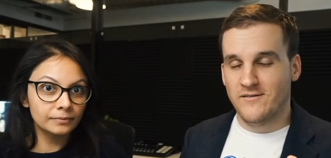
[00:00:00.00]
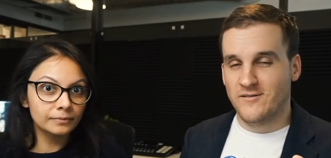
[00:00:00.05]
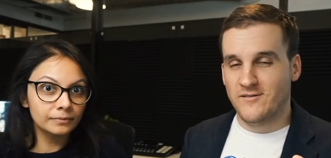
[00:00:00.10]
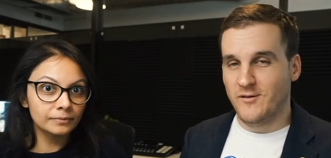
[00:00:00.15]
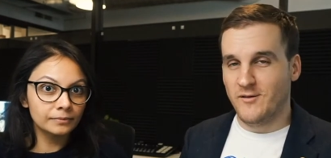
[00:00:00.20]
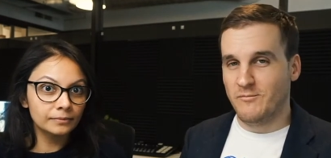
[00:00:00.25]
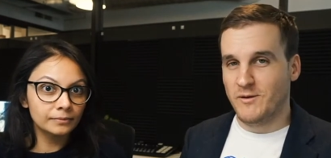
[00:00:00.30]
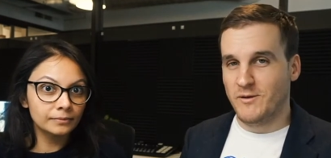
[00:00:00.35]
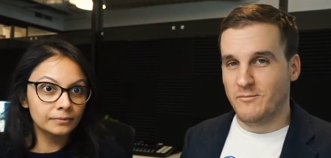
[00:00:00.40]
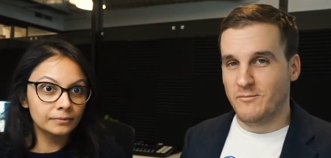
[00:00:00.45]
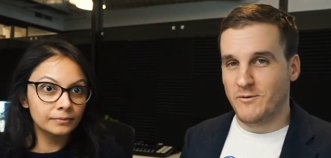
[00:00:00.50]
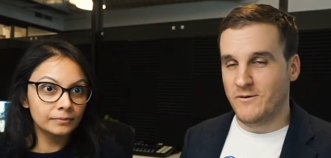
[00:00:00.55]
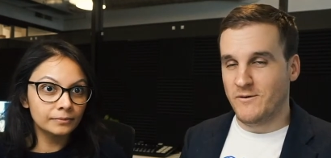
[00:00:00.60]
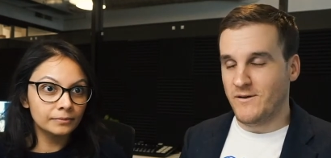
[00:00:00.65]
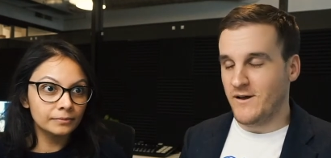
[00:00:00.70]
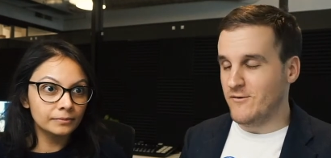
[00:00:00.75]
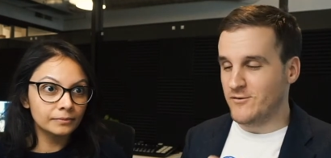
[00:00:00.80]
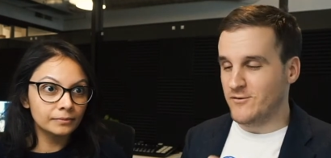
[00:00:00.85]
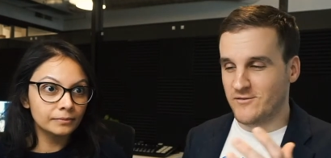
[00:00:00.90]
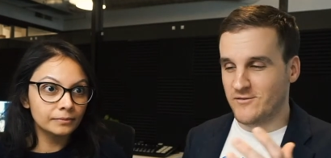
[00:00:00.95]
Speaker 1: some people,
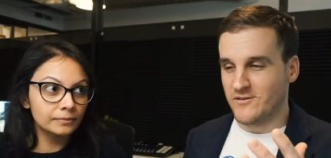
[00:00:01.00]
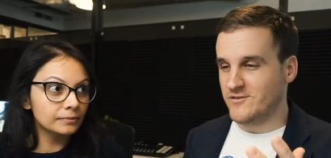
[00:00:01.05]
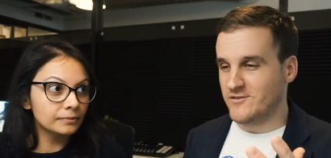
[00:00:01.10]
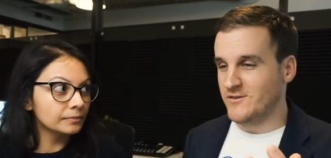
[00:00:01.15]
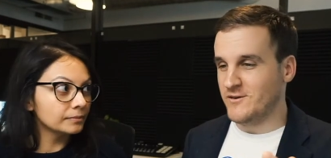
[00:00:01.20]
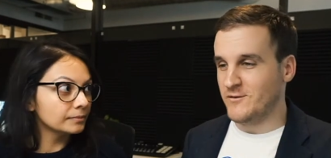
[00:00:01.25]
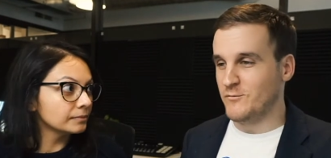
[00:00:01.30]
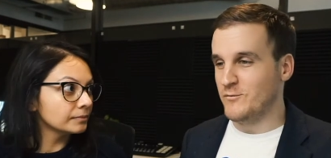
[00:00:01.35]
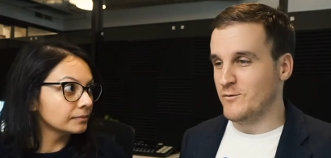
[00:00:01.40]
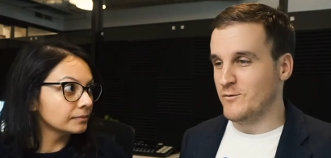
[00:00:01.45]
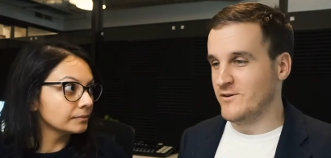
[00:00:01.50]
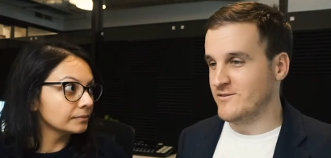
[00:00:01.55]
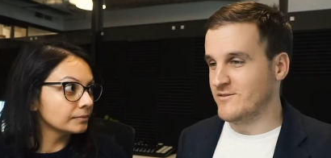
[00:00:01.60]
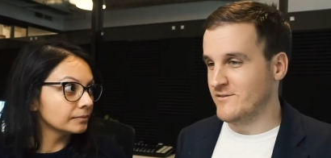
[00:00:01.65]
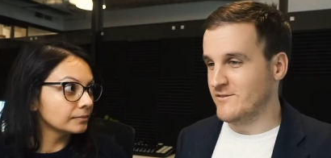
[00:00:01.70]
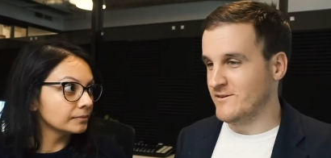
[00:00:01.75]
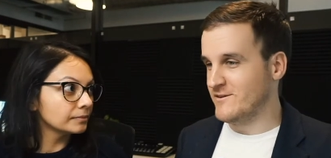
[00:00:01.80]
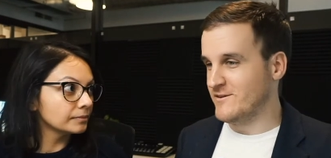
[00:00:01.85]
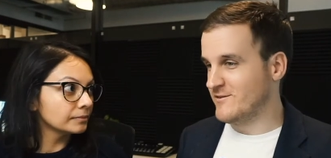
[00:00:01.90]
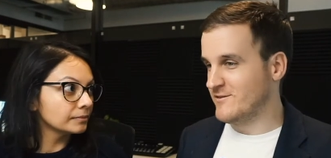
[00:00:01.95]
I was listening
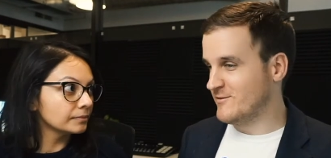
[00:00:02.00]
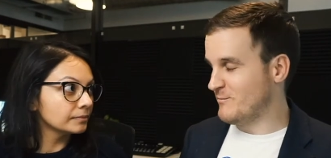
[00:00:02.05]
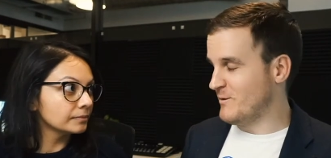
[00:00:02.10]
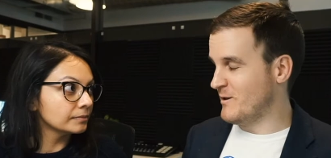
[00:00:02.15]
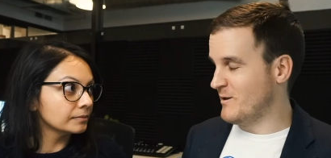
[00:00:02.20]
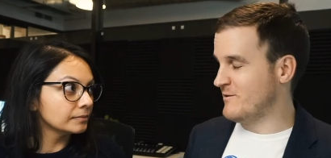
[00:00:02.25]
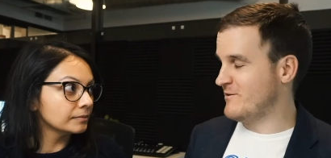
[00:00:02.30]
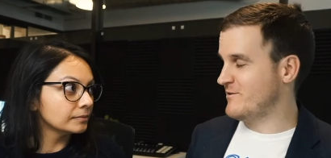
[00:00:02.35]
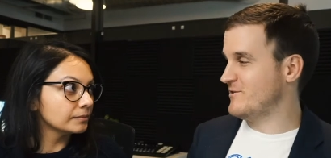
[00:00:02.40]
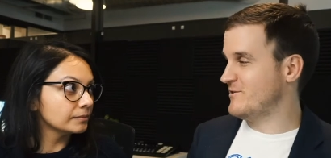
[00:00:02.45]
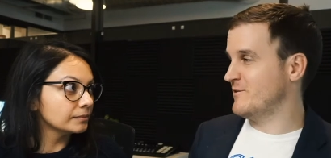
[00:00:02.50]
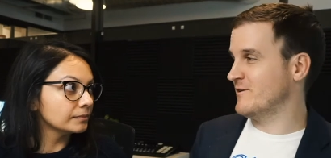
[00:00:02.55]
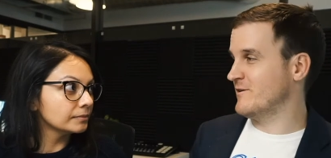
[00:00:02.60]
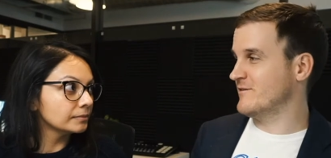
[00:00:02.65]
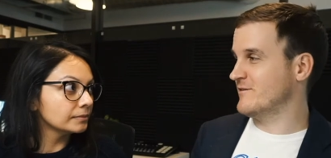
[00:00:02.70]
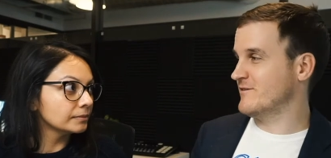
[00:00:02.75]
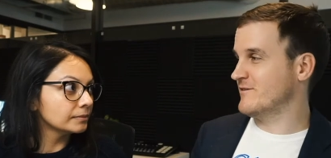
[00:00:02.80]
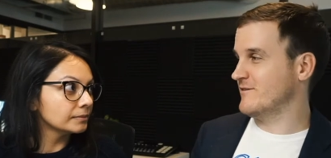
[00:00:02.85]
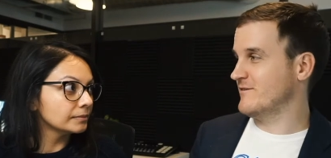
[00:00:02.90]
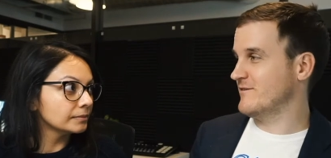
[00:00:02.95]
recently to some other
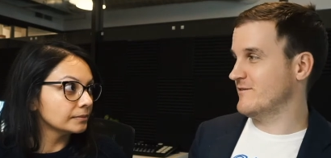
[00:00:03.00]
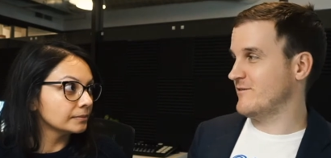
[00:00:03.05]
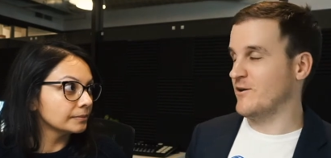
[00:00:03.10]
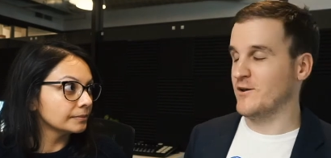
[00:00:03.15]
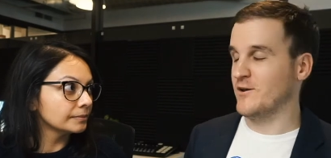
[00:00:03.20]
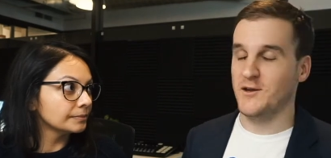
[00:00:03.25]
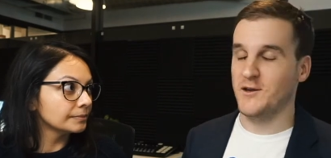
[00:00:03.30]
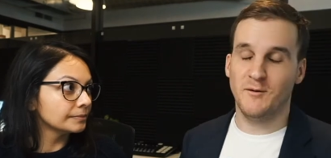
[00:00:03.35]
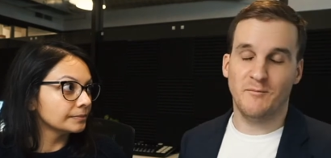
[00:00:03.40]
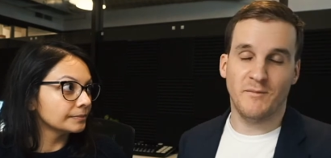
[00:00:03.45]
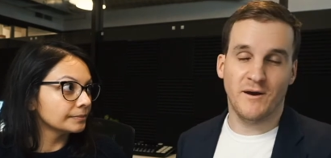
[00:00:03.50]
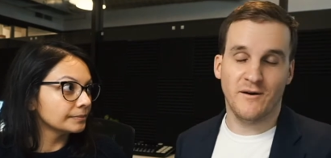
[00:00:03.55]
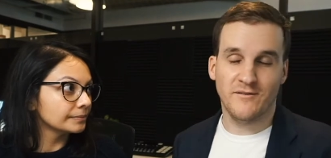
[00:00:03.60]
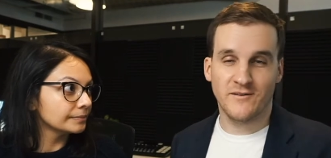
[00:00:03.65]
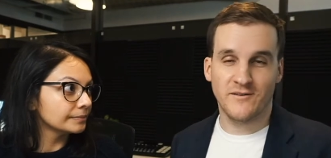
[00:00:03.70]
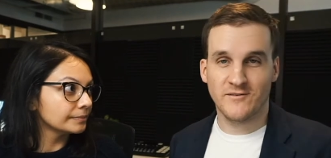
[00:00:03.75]
attorneys talking about